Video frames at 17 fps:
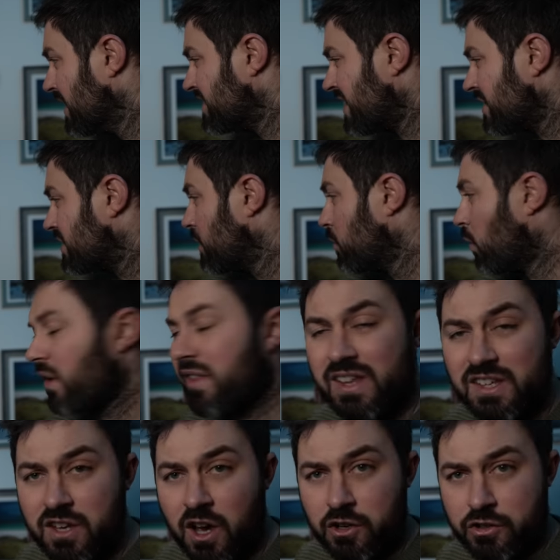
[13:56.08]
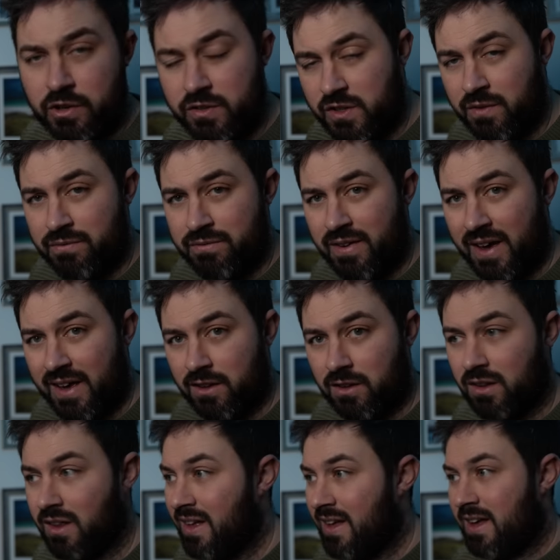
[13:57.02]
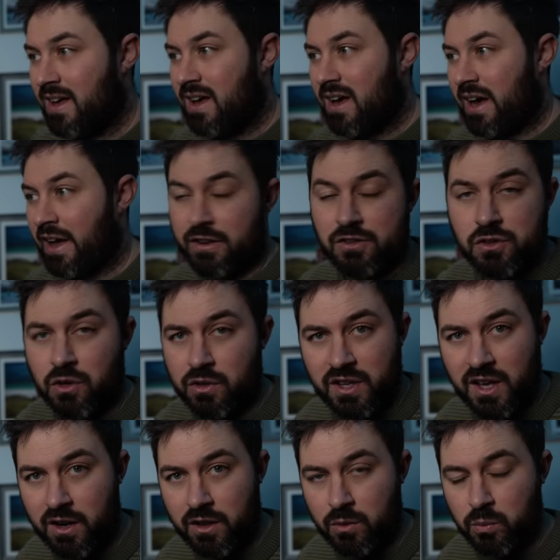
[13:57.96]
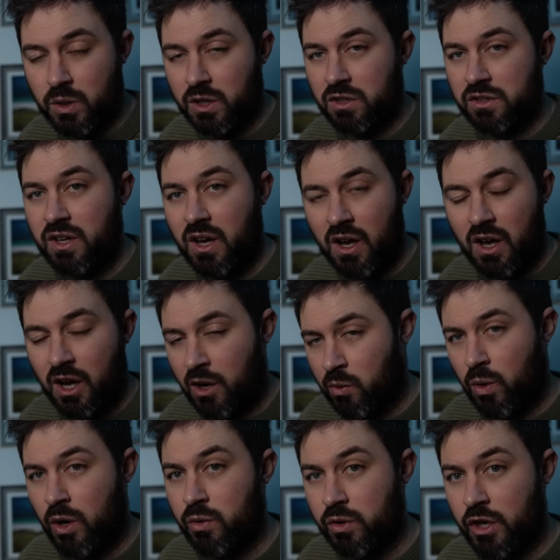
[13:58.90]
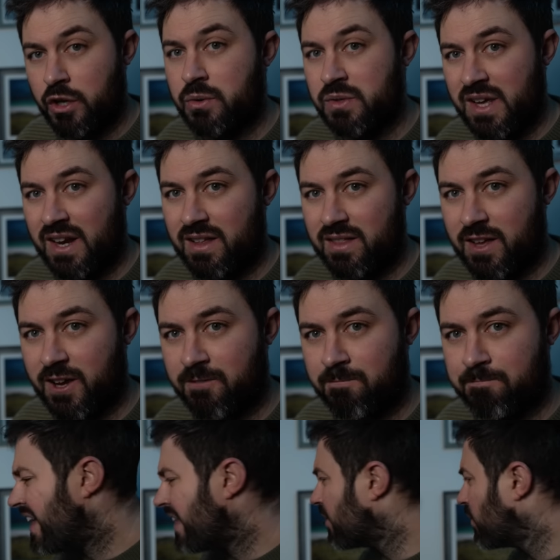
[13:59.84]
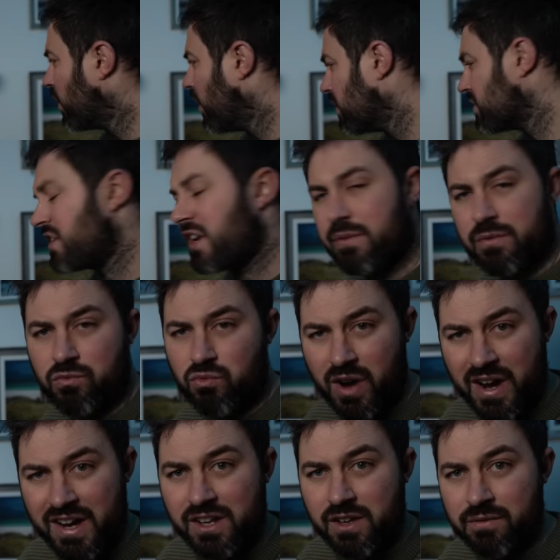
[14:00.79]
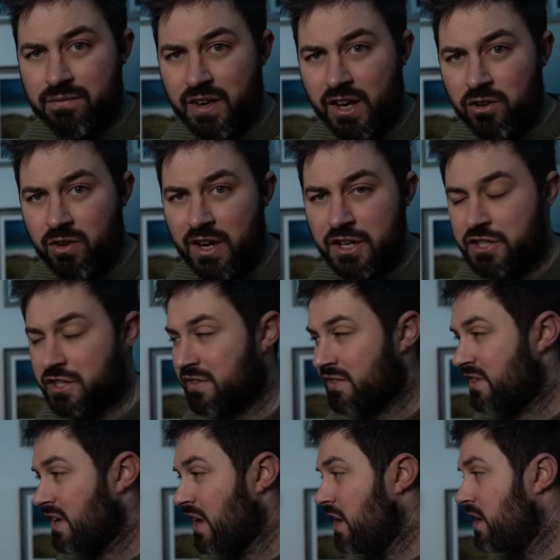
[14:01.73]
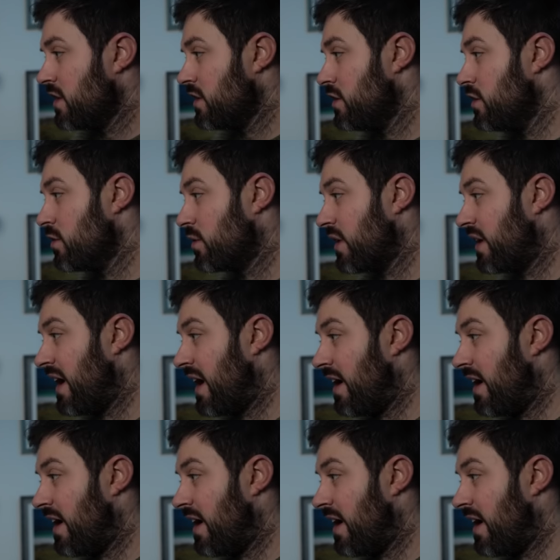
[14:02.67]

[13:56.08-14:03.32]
Essentially, one of these hard drives can fail, and it's not the end of the world. I won't lose anything. Now, there are lots of different RAID configurations. You could